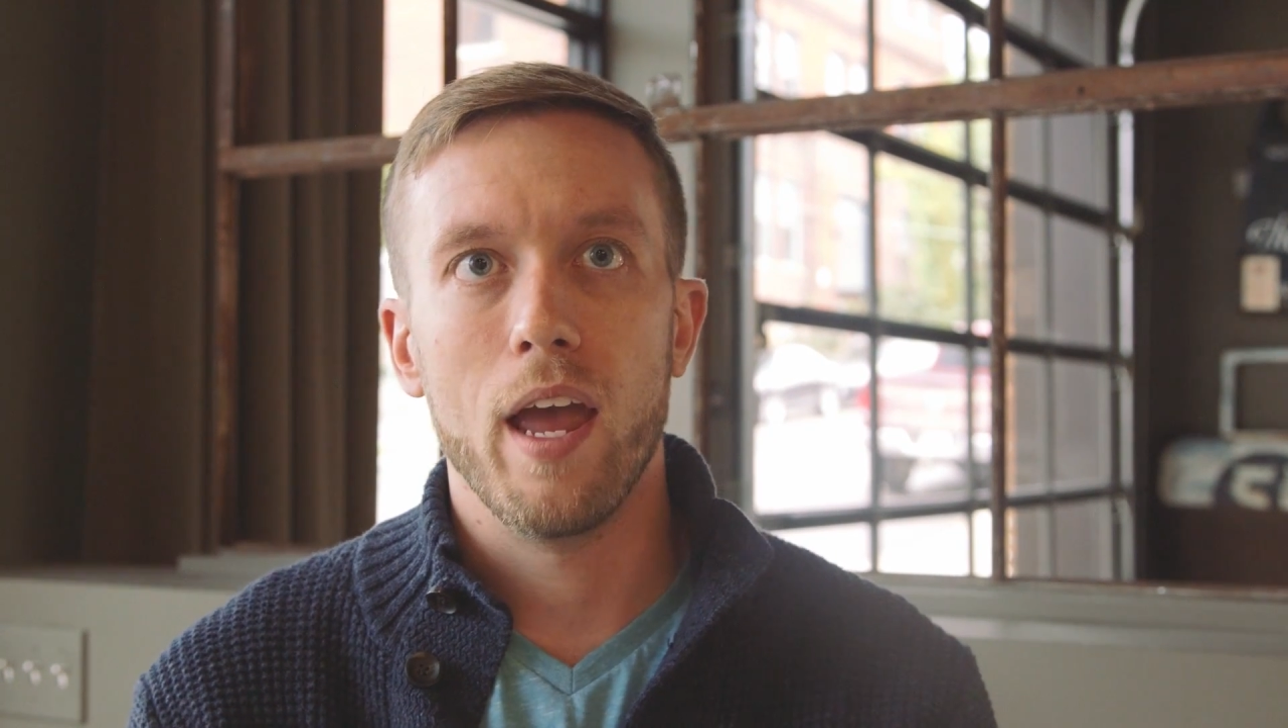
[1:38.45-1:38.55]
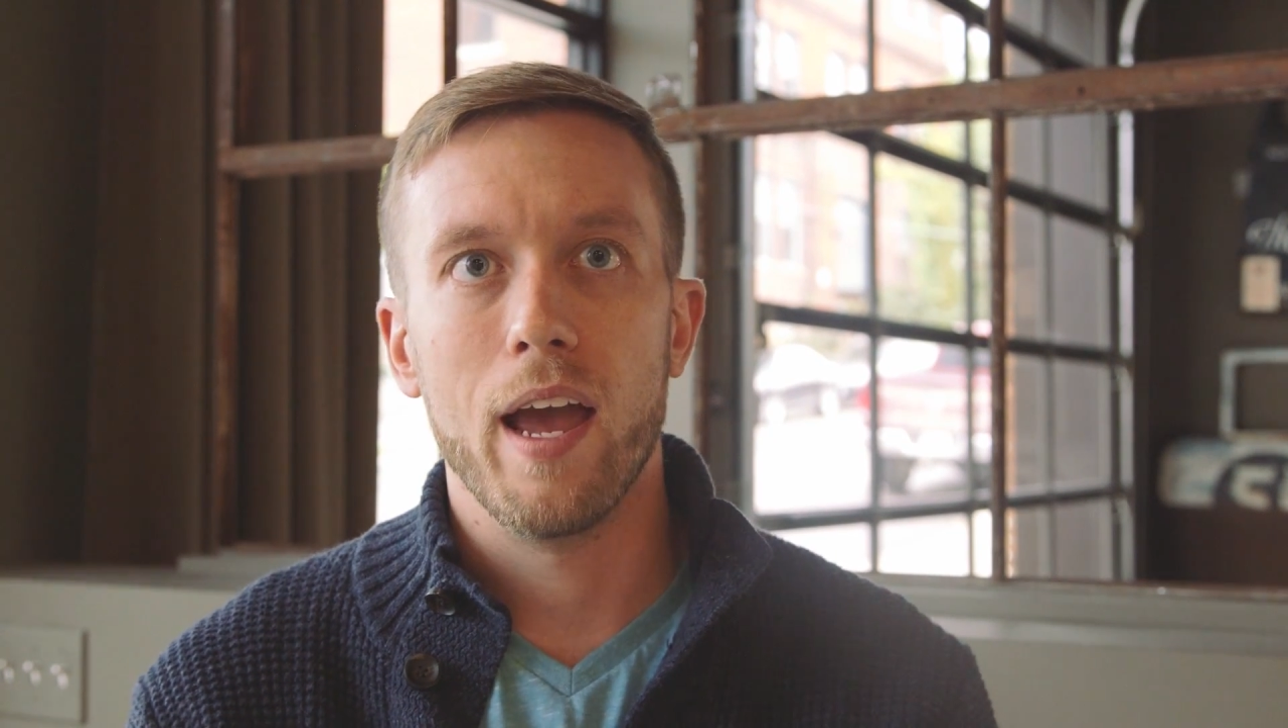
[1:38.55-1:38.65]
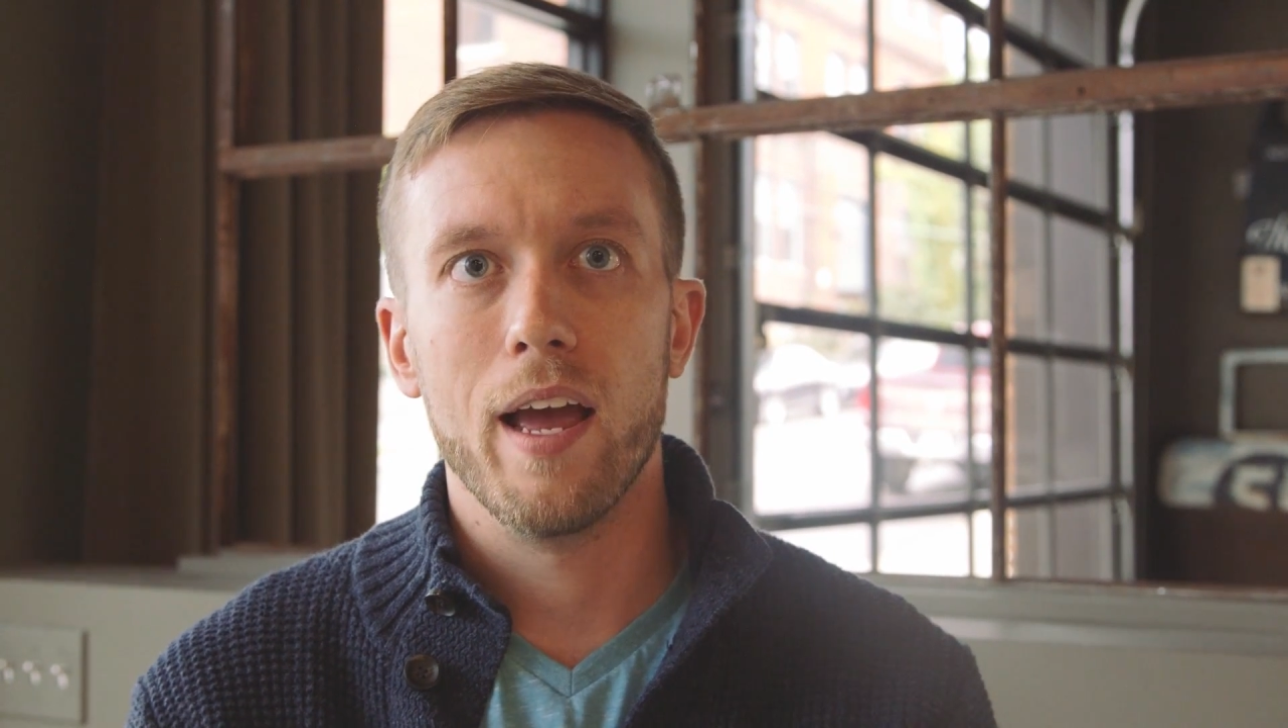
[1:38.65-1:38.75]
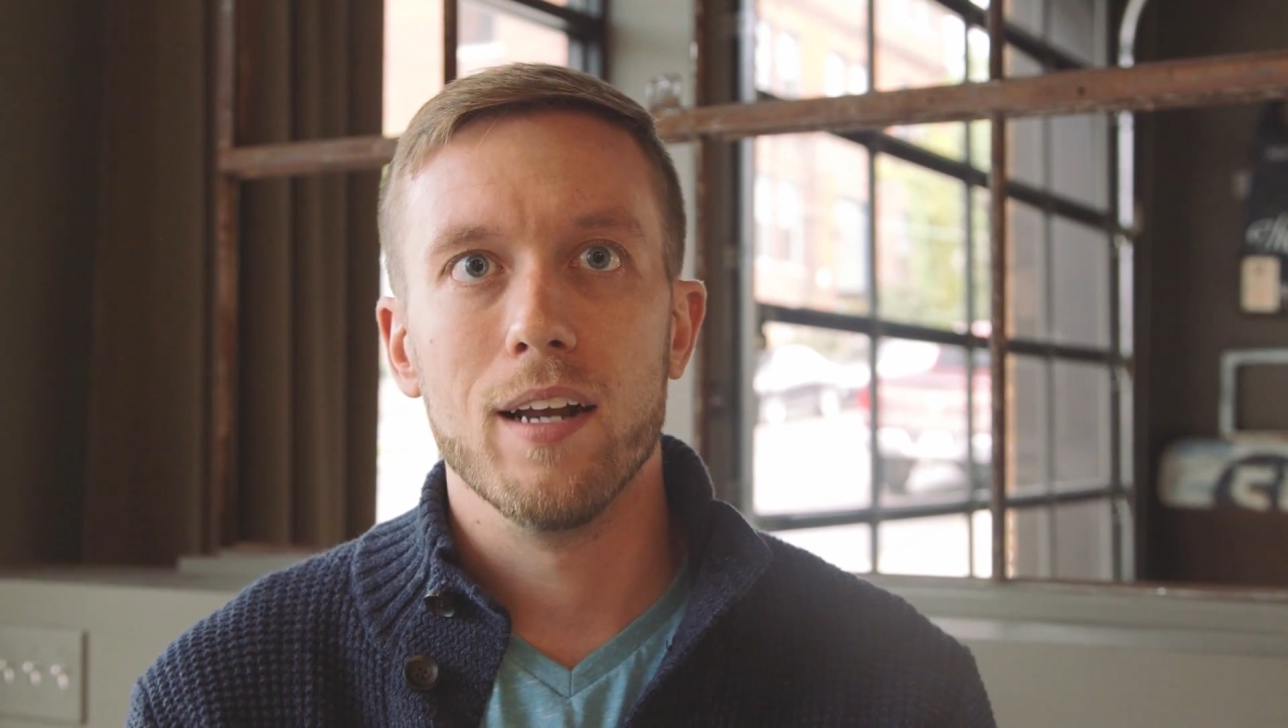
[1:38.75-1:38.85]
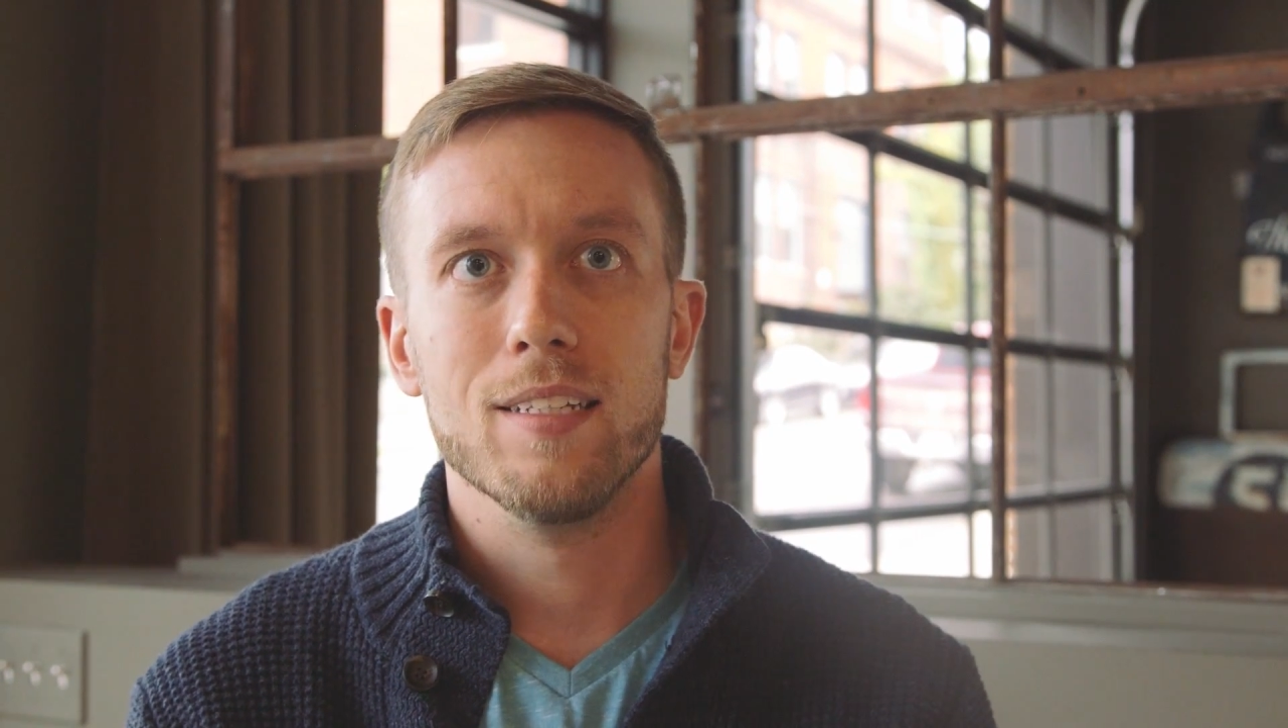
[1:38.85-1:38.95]

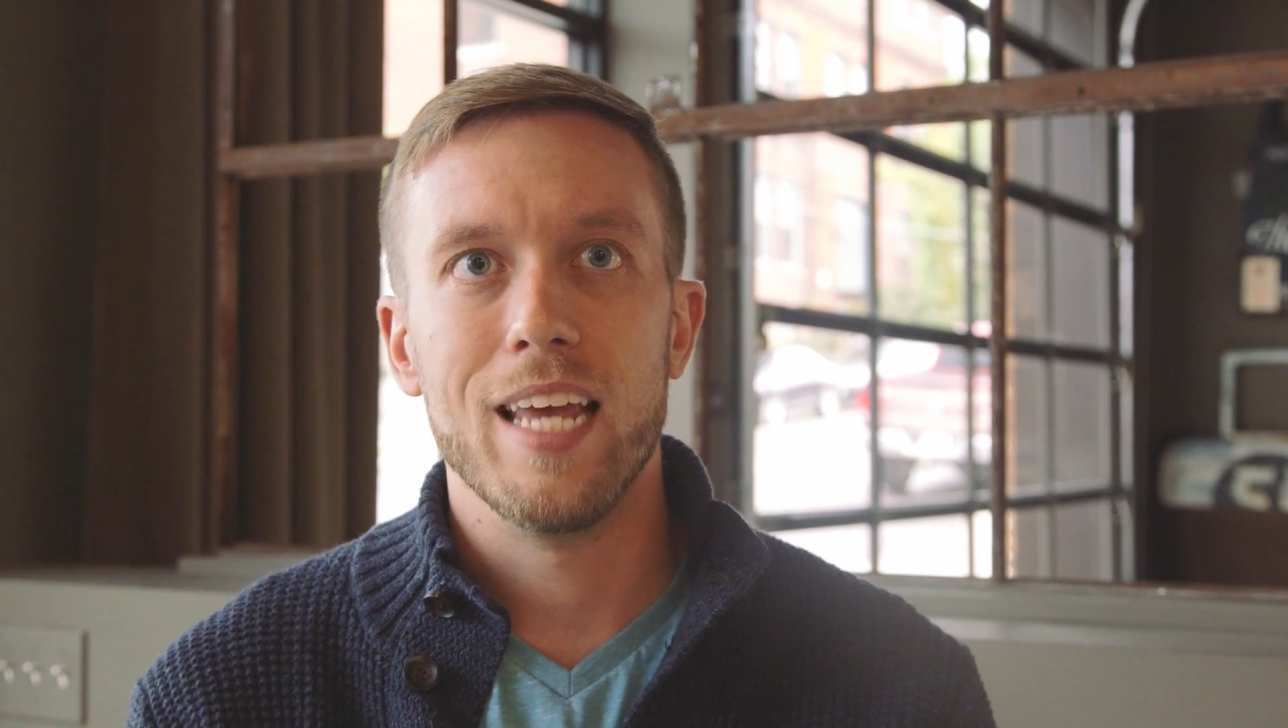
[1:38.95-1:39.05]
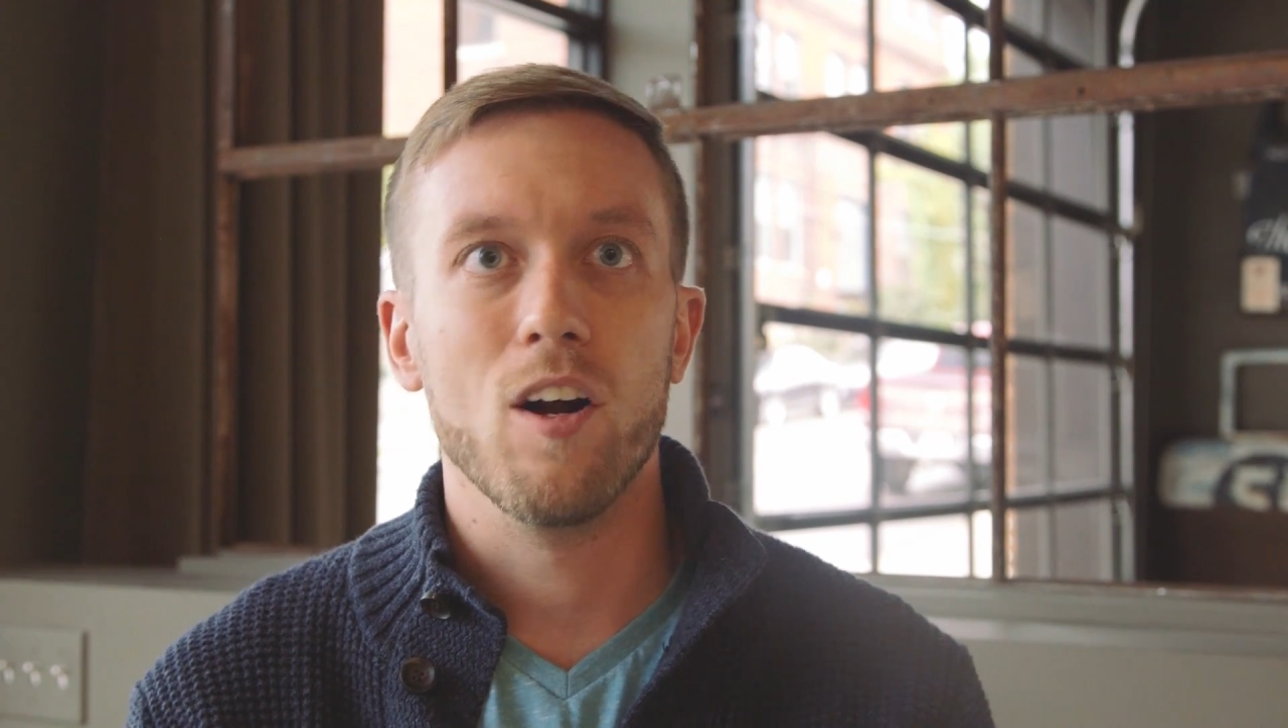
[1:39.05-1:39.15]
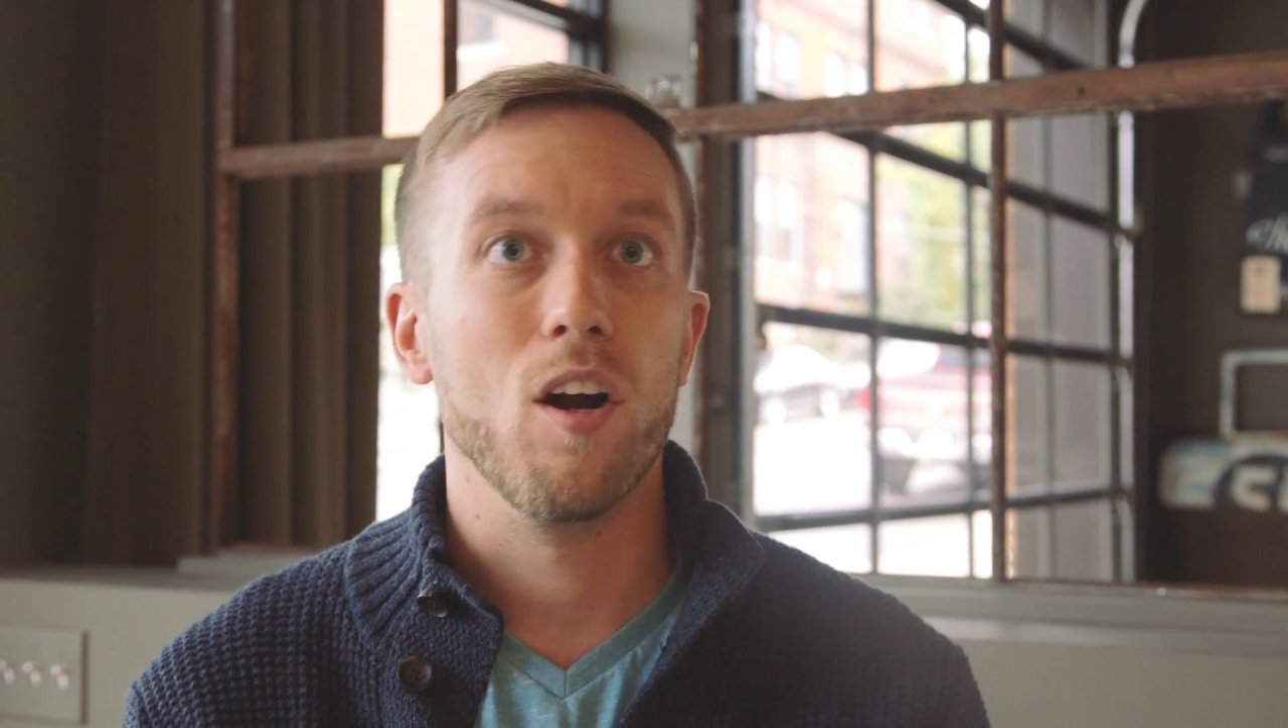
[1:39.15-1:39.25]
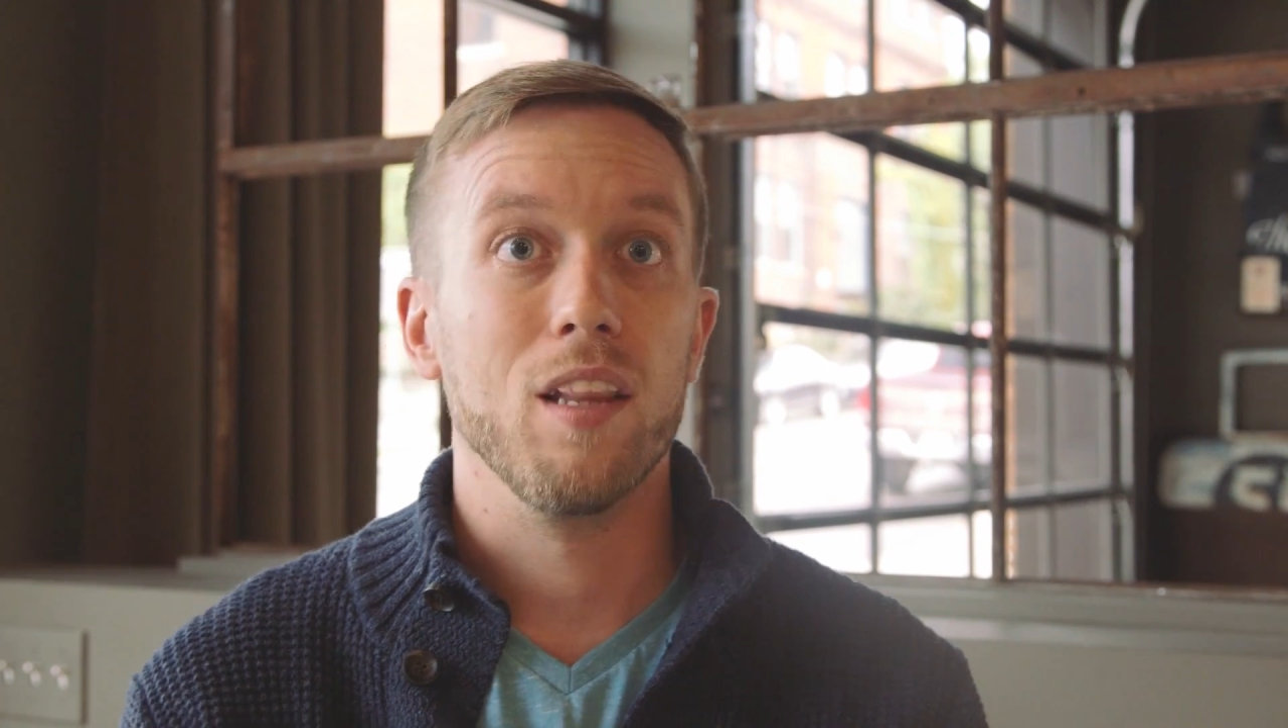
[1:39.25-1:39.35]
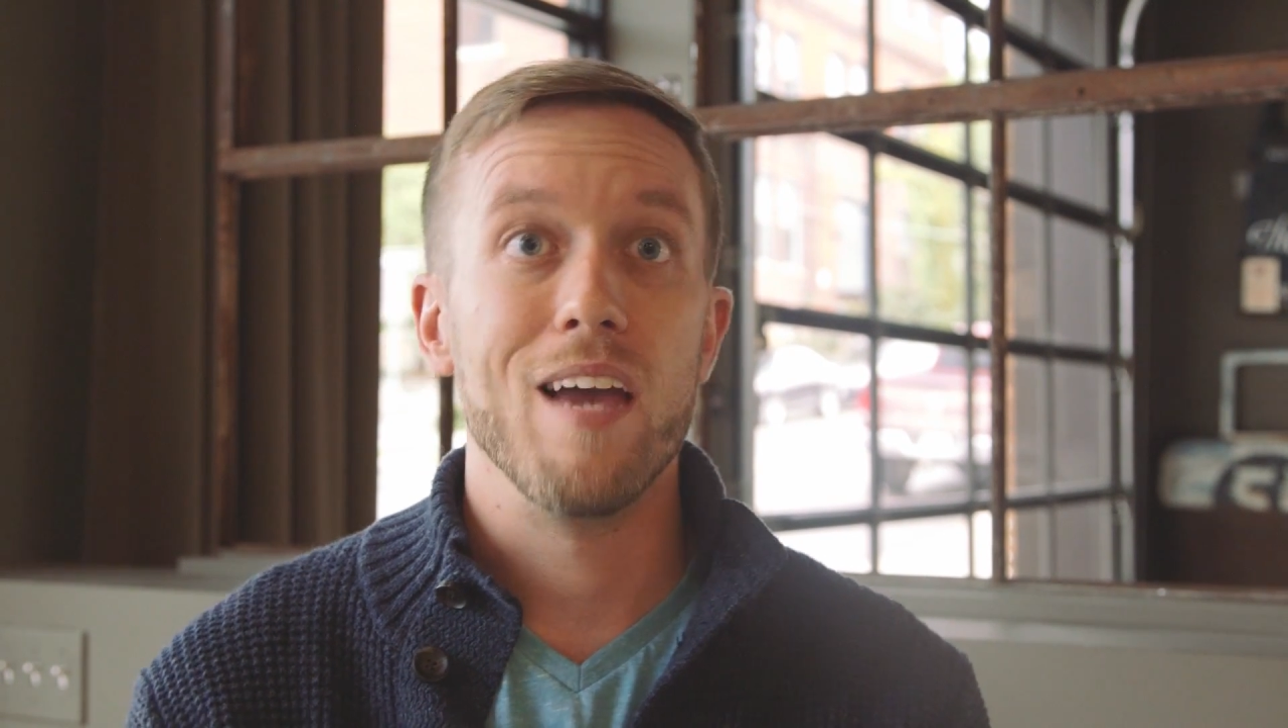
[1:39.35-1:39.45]
and take on a